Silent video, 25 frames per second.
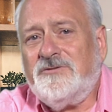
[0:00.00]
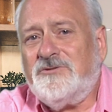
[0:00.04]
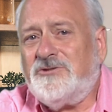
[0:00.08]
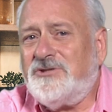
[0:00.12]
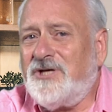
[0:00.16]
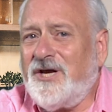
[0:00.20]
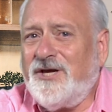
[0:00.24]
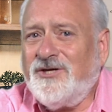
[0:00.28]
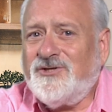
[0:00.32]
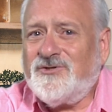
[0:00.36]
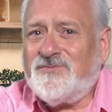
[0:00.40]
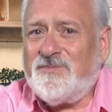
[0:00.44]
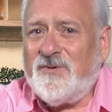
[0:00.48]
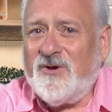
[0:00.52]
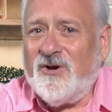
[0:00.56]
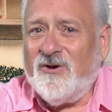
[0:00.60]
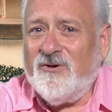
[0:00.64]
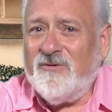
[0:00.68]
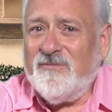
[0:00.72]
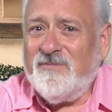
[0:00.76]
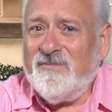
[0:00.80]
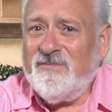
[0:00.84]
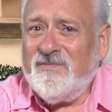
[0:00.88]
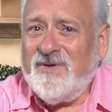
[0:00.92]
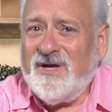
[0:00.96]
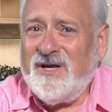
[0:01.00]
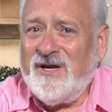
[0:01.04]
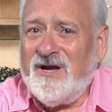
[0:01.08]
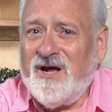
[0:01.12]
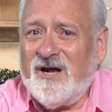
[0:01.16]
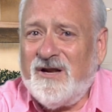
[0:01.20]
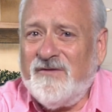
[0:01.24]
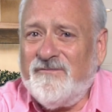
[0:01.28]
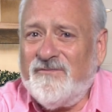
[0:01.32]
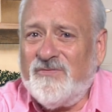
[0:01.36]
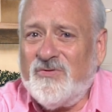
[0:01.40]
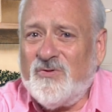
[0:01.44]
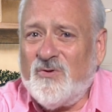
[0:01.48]
Shakespeare may not
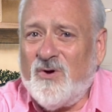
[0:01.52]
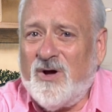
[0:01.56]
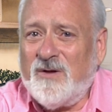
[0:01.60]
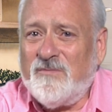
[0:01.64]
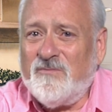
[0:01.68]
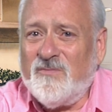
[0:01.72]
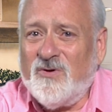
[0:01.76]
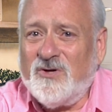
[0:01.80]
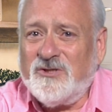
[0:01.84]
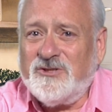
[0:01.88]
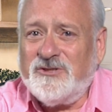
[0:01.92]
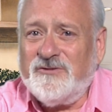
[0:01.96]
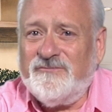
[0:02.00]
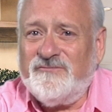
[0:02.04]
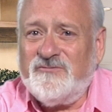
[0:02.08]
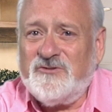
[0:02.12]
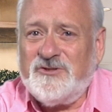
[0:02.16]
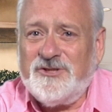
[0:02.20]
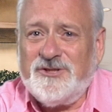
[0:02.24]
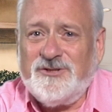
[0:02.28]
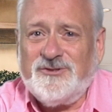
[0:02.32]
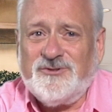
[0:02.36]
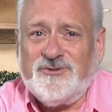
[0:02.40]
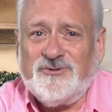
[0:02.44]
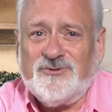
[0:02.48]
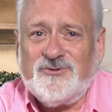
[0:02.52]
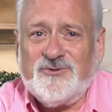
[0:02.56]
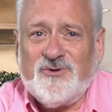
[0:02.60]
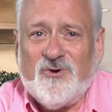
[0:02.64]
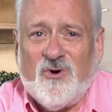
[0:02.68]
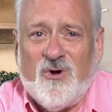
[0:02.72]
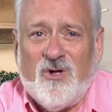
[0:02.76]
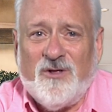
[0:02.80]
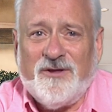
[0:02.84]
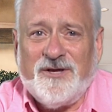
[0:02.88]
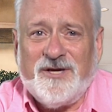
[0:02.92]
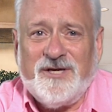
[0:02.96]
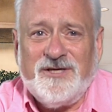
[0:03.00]
have thought much of Jesus
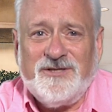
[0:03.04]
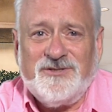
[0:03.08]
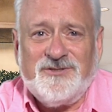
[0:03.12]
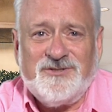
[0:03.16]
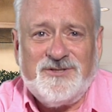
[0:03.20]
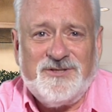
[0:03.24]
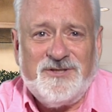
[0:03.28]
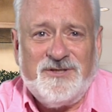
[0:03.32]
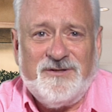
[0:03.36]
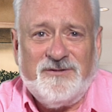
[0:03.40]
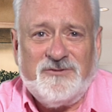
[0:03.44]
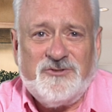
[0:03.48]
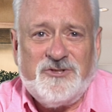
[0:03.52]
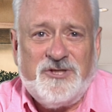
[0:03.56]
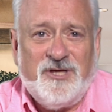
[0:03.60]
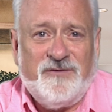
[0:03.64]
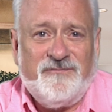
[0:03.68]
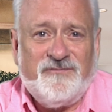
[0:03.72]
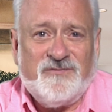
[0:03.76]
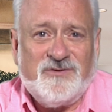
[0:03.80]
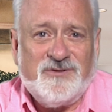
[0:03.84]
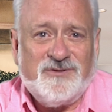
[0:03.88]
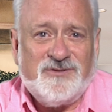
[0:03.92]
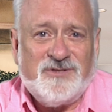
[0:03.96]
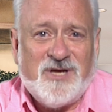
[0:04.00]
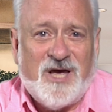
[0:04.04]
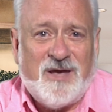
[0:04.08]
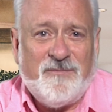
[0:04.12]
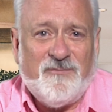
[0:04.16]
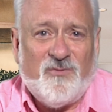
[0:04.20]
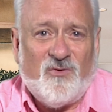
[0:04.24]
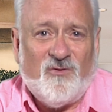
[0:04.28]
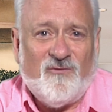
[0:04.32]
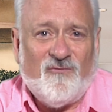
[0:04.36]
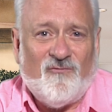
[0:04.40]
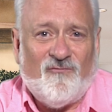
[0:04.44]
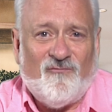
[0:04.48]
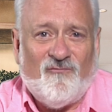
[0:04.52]
calling his chief
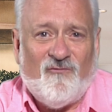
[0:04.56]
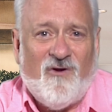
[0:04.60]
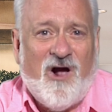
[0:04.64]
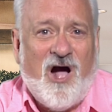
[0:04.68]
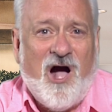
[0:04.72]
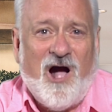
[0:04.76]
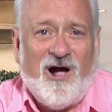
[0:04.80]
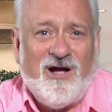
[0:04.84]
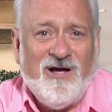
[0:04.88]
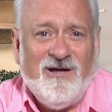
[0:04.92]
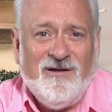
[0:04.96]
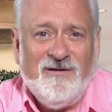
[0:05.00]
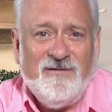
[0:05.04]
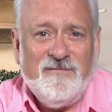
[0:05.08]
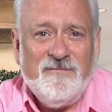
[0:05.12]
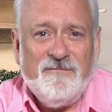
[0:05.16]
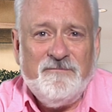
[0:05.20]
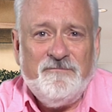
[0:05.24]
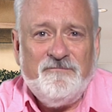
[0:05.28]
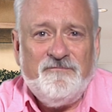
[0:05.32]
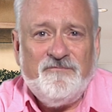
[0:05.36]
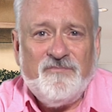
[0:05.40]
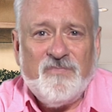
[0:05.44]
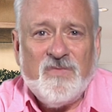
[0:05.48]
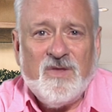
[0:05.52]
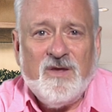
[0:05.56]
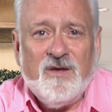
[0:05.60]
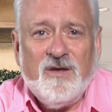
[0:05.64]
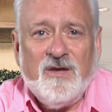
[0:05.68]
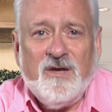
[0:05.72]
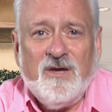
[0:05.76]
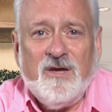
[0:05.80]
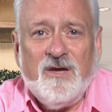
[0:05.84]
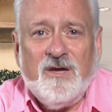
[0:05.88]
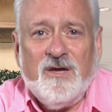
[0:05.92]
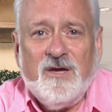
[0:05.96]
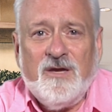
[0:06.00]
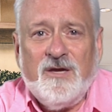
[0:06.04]
disciple rock.
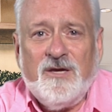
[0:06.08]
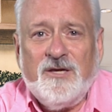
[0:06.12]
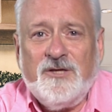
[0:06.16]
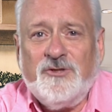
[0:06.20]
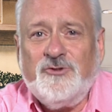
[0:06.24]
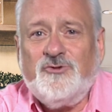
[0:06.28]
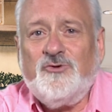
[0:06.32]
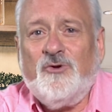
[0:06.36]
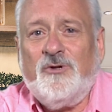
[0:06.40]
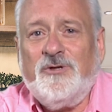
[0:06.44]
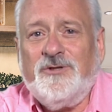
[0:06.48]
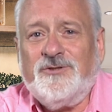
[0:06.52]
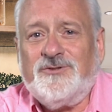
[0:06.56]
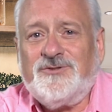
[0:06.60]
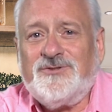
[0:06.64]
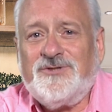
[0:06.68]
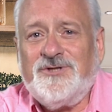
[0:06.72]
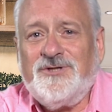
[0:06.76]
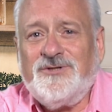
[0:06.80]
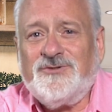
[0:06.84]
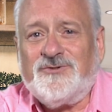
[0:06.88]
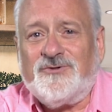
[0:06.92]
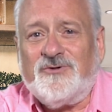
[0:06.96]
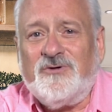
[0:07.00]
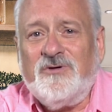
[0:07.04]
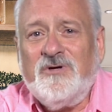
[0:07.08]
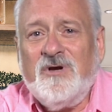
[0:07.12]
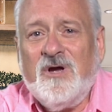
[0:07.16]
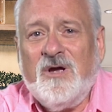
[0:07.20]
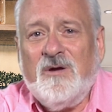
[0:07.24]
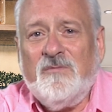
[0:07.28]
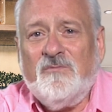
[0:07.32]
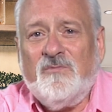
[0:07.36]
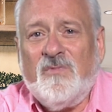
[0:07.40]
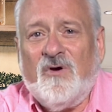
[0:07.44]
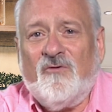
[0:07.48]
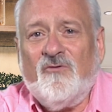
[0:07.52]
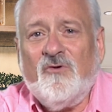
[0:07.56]
In Julius Caesar,
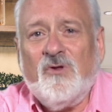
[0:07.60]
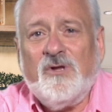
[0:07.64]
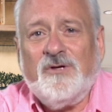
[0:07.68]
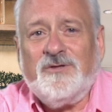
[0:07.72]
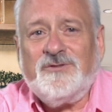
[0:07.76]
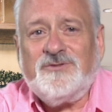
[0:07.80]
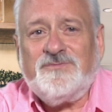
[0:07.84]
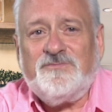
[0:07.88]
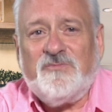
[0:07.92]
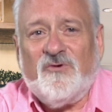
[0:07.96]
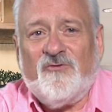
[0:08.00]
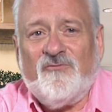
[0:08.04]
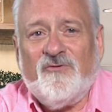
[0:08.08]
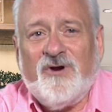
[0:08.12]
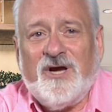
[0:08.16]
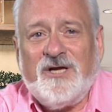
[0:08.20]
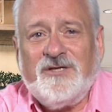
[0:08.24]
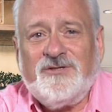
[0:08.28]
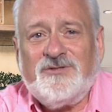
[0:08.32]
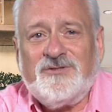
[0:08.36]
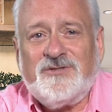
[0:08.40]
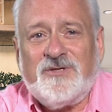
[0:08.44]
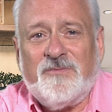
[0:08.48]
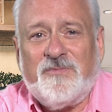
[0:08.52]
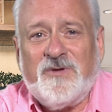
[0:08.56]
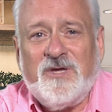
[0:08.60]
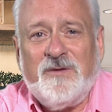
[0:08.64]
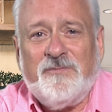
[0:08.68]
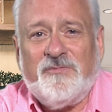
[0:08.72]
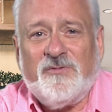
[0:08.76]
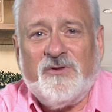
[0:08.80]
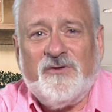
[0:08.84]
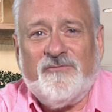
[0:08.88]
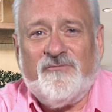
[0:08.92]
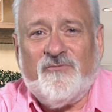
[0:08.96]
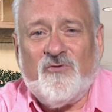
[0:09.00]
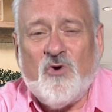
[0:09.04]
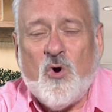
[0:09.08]
Marullus berates the
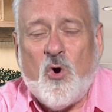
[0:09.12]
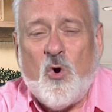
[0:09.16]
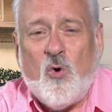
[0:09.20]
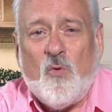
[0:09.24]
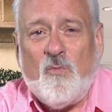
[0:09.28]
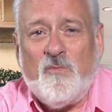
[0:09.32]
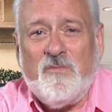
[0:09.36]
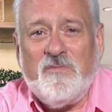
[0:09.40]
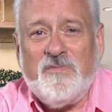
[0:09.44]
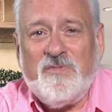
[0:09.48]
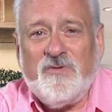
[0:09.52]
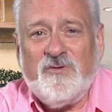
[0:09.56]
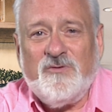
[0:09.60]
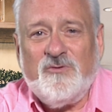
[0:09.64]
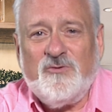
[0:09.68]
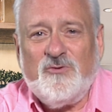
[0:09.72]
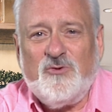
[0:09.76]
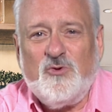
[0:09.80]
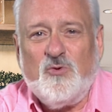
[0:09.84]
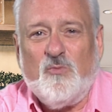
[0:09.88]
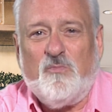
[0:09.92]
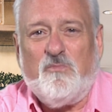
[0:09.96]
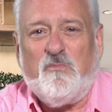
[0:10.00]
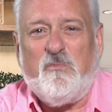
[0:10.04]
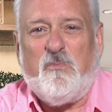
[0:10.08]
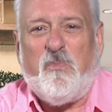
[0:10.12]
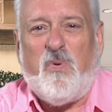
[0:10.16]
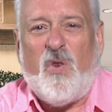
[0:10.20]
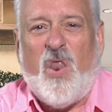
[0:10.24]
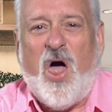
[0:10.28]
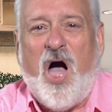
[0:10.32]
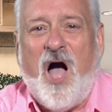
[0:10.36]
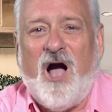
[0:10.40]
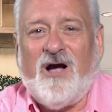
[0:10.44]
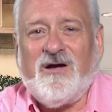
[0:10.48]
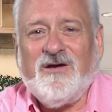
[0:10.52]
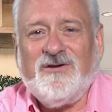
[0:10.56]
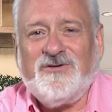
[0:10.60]
people of Rome. You
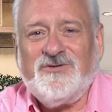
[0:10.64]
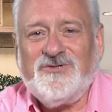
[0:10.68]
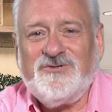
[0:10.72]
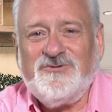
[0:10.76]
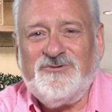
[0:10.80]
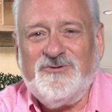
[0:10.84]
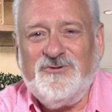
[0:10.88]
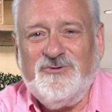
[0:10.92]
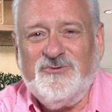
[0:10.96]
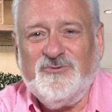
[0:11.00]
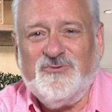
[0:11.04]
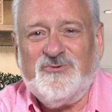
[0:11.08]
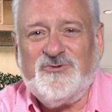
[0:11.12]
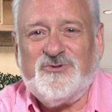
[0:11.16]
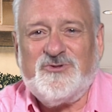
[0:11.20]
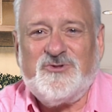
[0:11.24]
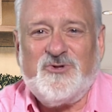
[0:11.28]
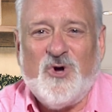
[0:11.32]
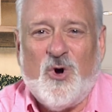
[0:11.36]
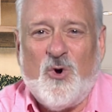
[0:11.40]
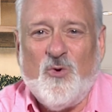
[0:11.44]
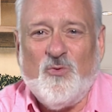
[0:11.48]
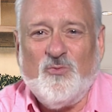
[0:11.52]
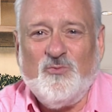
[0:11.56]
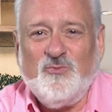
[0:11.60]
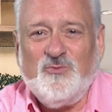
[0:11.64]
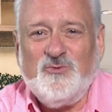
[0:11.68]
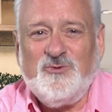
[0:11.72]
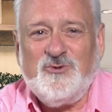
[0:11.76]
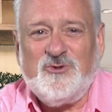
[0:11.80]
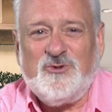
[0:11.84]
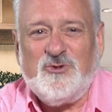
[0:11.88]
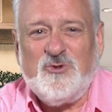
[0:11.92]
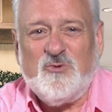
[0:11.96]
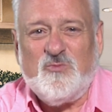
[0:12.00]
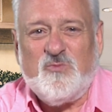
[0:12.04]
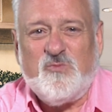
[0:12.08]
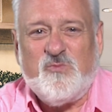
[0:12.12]
blocks, you
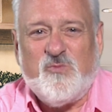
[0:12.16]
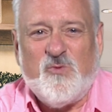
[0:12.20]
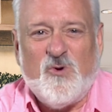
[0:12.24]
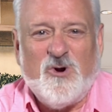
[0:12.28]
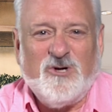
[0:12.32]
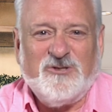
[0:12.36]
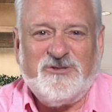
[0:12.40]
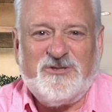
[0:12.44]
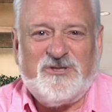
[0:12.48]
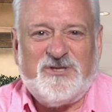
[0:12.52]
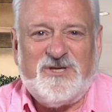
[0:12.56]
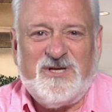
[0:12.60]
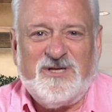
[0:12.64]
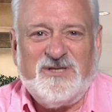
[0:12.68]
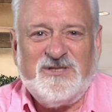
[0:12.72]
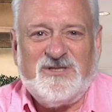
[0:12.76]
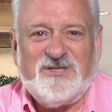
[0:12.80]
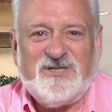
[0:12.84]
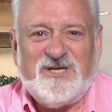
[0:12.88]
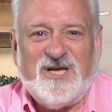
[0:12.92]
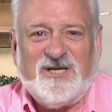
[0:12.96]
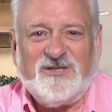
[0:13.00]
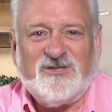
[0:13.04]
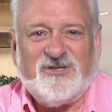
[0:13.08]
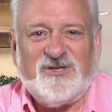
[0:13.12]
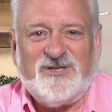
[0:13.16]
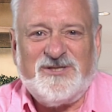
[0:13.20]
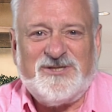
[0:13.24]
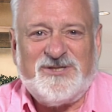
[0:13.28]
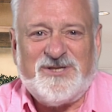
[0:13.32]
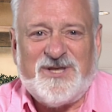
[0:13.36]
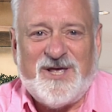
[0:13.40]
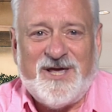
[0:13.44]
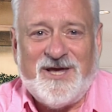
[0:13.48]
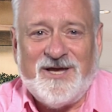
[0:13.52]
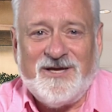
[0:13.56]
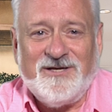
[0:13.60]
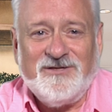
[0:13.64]
stones, you worse than senseless
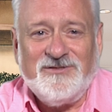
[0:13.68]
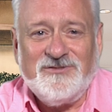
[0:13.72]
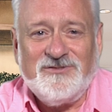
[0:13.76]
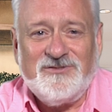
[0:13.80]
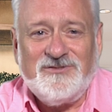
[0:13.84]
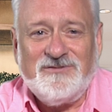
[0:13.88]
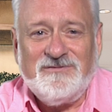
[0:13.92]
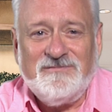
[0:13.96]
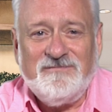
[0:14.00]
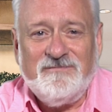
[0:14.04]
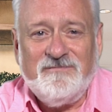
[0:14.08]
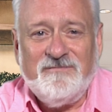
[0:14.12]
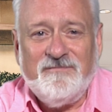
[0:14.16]
things.